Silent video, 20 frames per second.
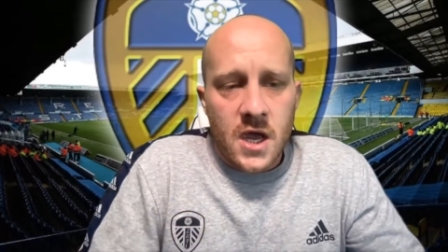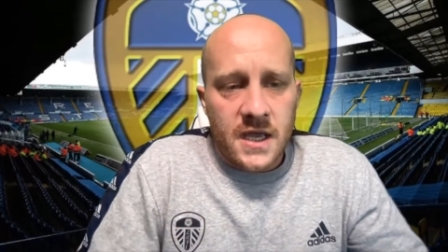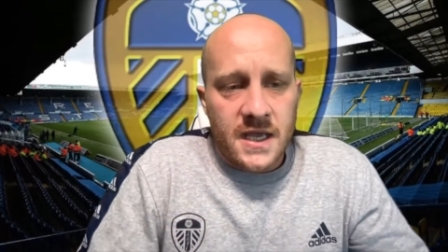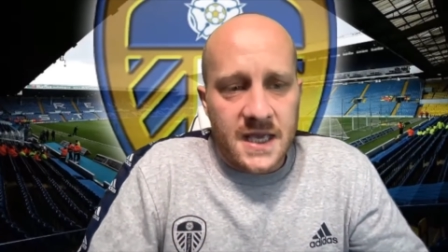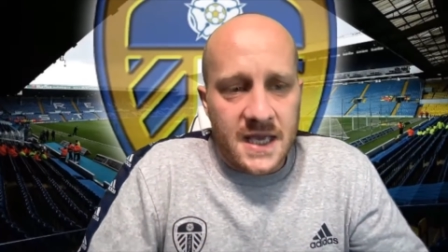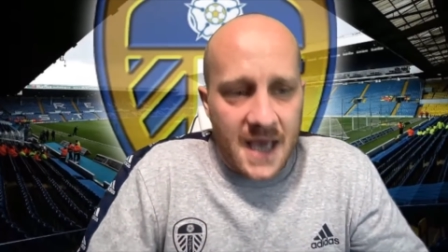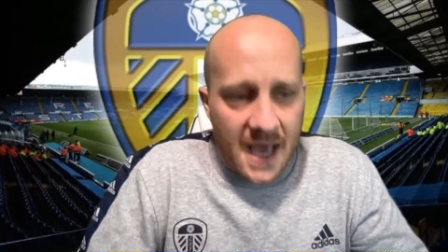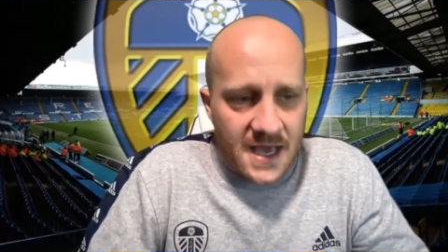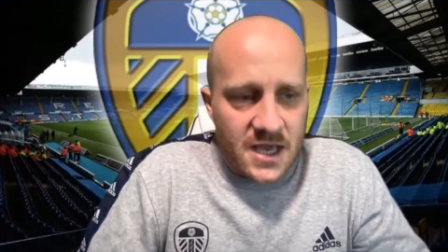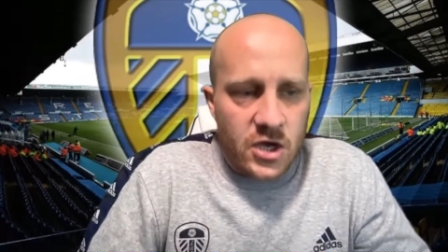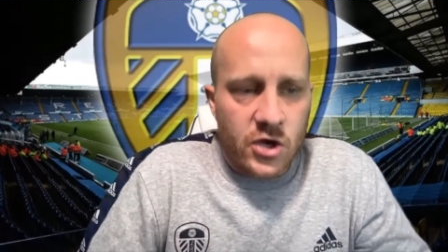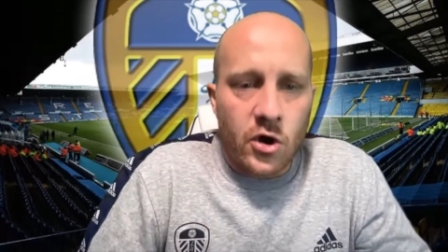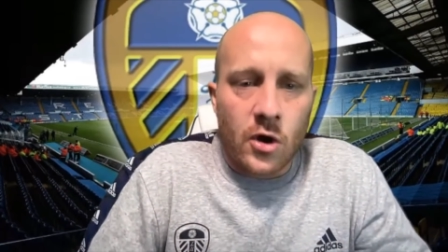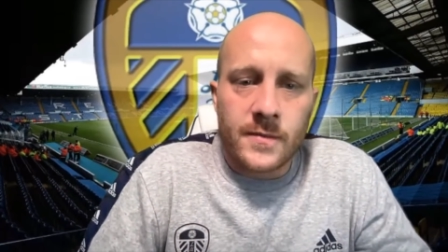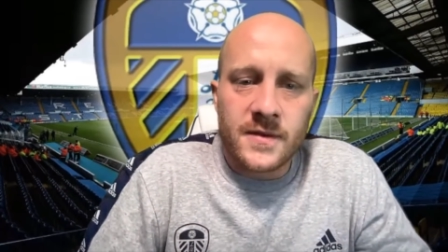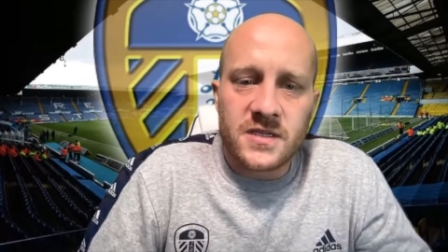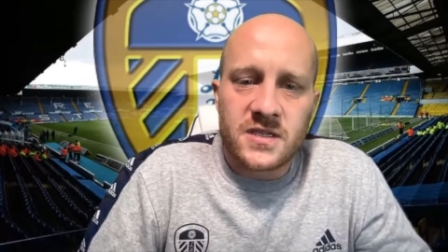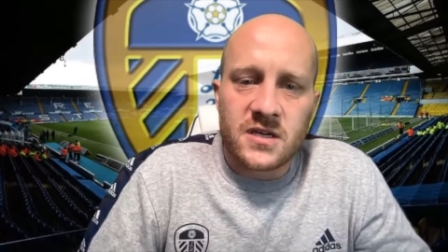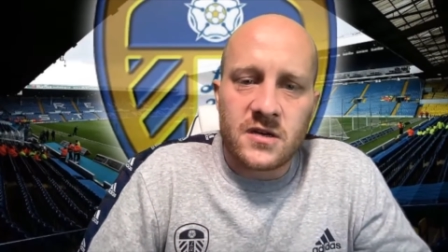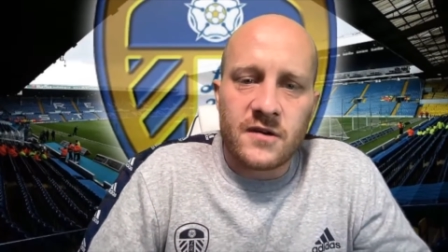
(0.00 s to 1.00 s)
get your
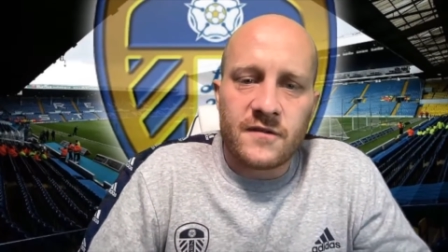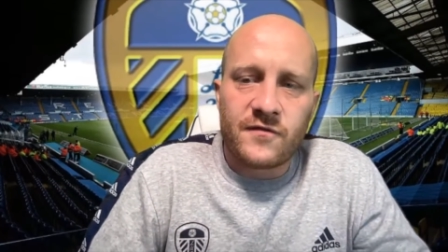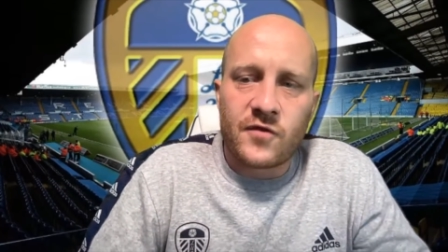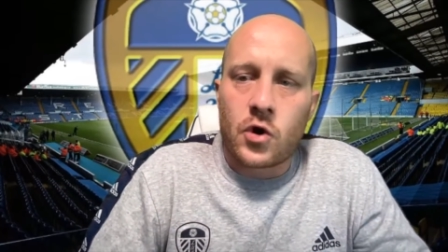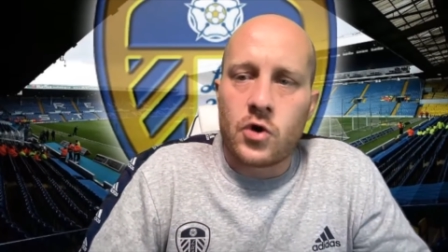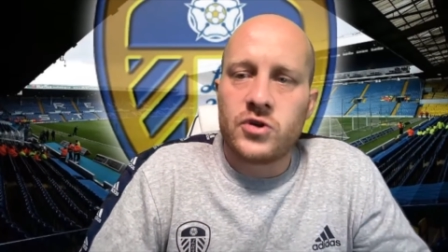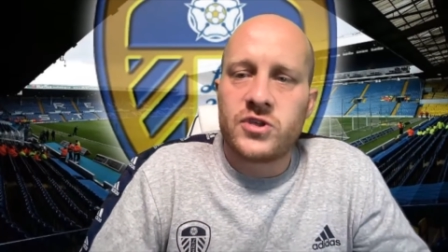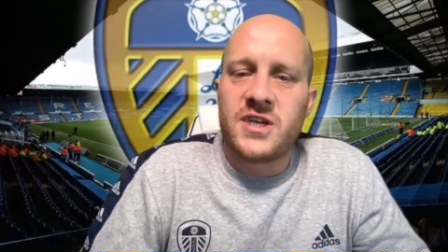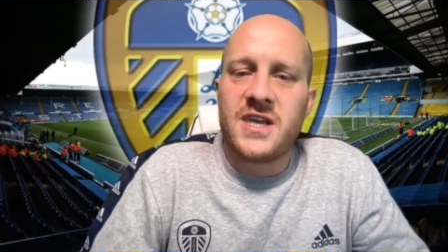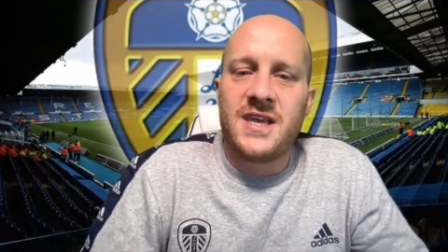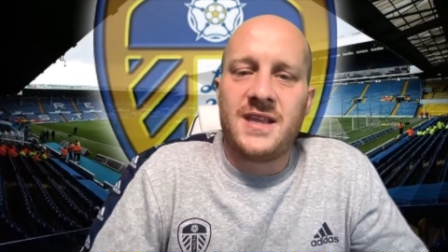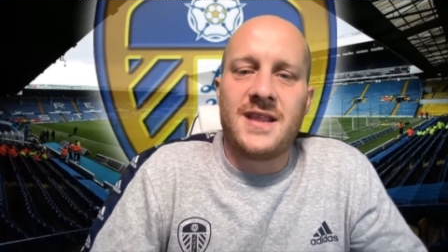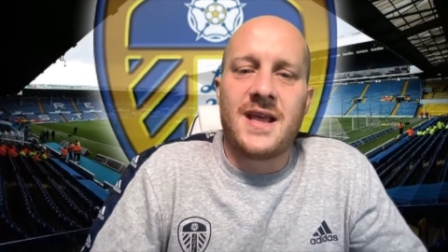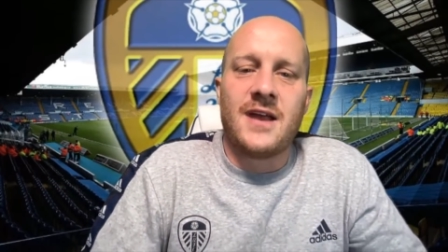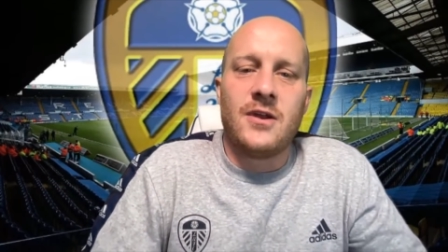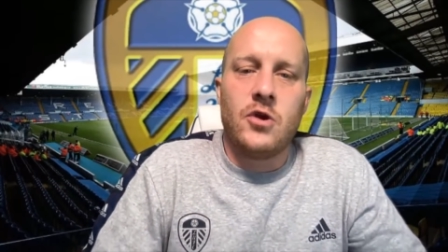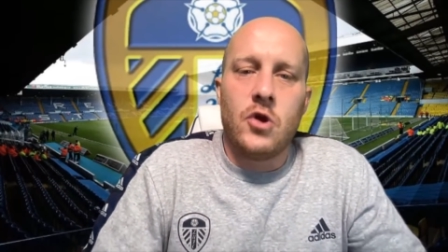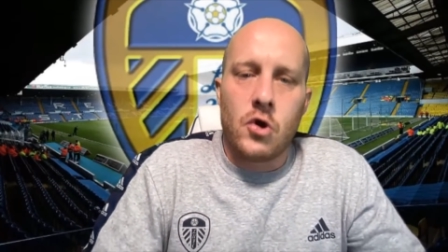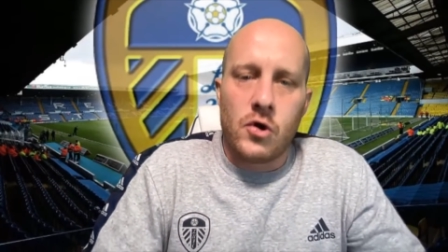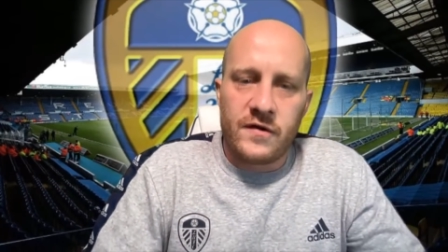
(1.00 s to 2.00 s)
comments in and of course hit that
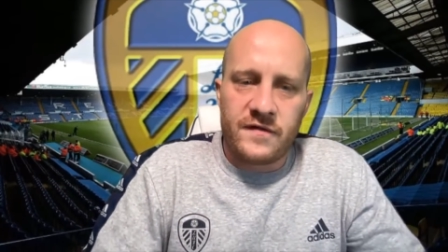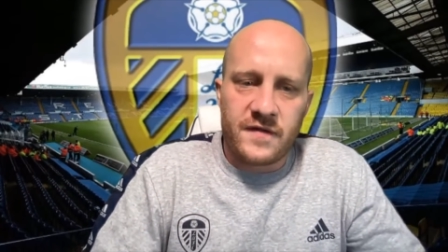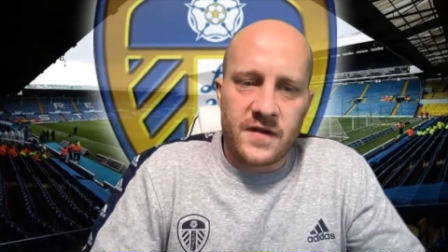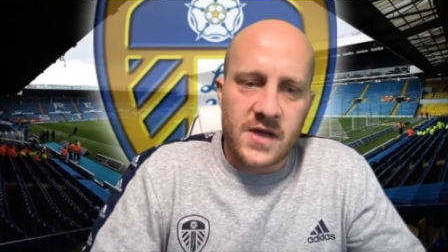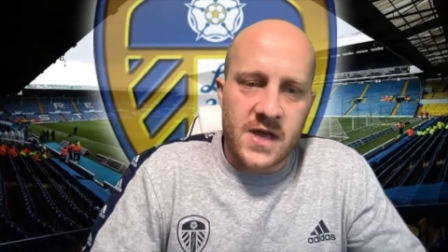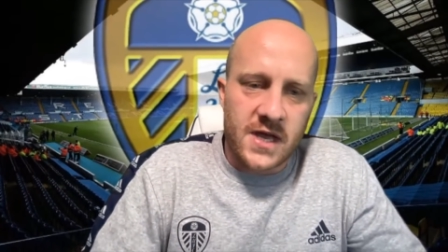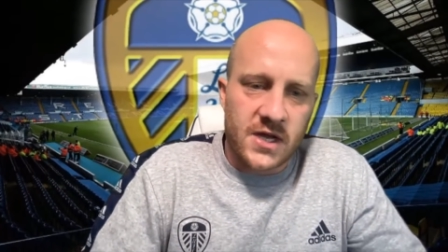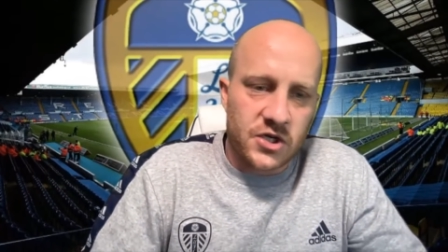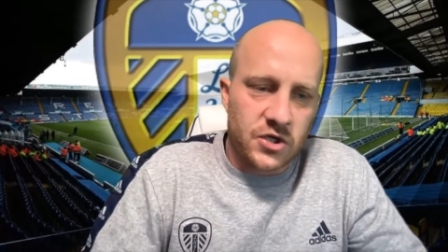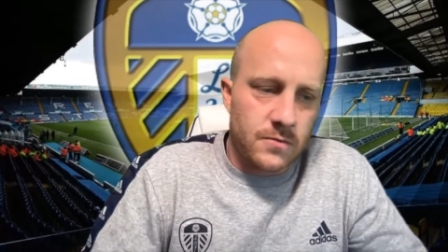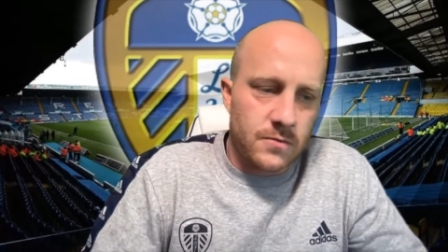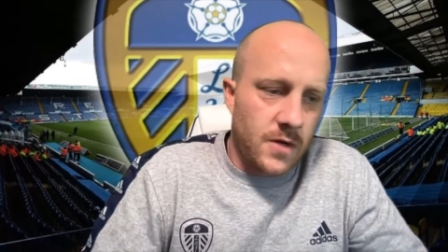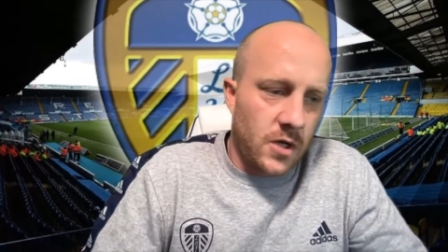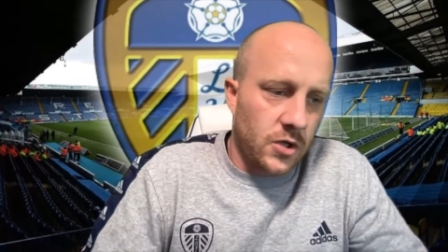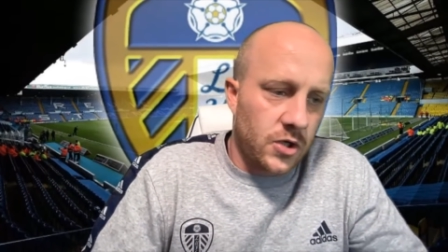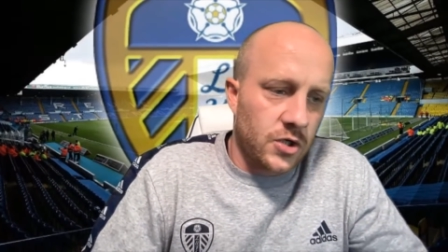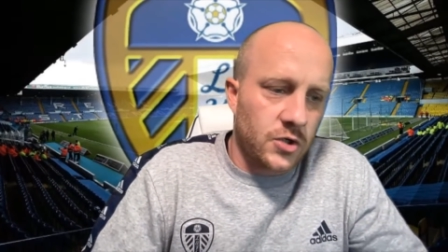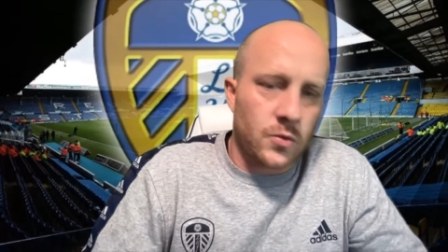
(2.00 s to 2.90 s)
notification bell because